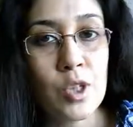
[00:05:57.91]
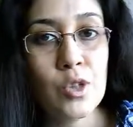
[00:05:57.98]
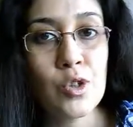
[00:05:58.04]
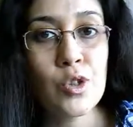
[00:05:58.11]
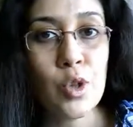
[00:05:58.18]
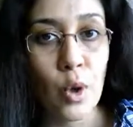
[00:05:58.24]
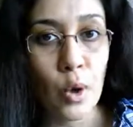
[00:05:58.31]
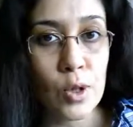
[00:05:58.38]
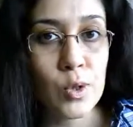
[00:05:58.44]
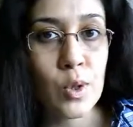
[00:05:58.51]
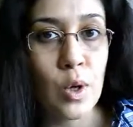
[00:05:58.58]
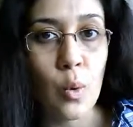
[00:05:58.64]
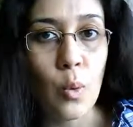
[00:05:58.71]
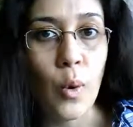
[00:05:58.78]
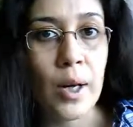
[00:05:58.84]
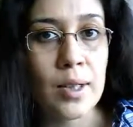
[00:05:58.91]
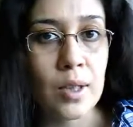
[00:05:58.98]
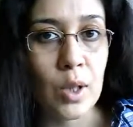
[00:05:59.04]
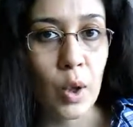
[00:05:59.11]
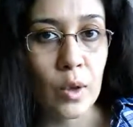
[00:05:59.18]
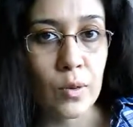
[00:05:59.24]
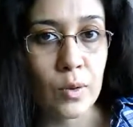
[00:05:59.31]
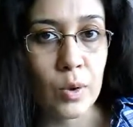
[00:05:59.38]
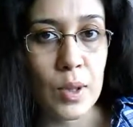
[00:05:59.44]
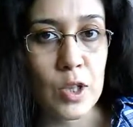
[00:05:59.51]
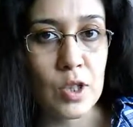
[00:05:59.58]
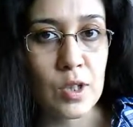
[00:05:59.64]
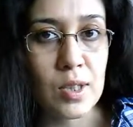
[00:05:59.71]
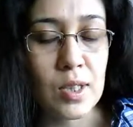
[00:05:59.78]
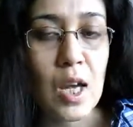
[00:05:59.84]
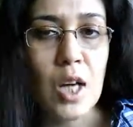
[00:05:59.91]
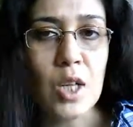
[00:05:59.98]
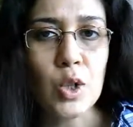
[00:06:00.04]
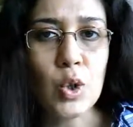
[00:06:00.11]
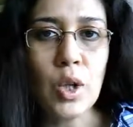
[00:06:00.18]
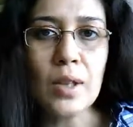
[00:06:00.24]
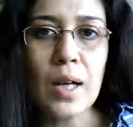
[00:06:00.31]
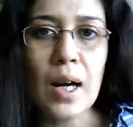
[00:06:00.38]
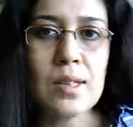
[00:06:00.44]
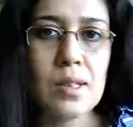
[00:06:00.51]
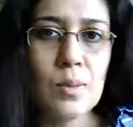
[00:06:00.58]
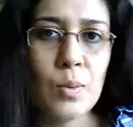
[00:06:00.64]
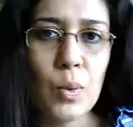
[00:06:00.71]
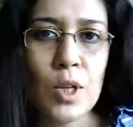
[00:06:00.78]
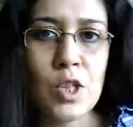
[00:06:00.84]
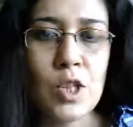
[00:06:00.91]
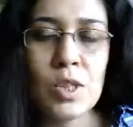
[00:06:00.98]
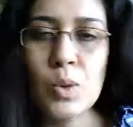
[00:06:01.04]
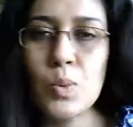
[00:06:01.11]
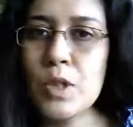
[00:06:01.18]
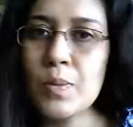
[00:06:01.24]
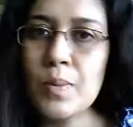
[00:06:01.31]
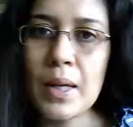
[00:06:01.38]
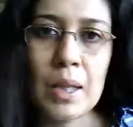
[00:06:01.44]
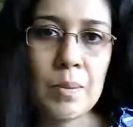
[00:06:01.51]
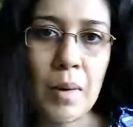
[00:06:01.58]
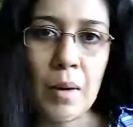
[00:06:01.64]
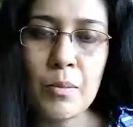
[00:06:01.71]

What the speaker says: you should also avoid a lot of questions. Do not ask them questions which make them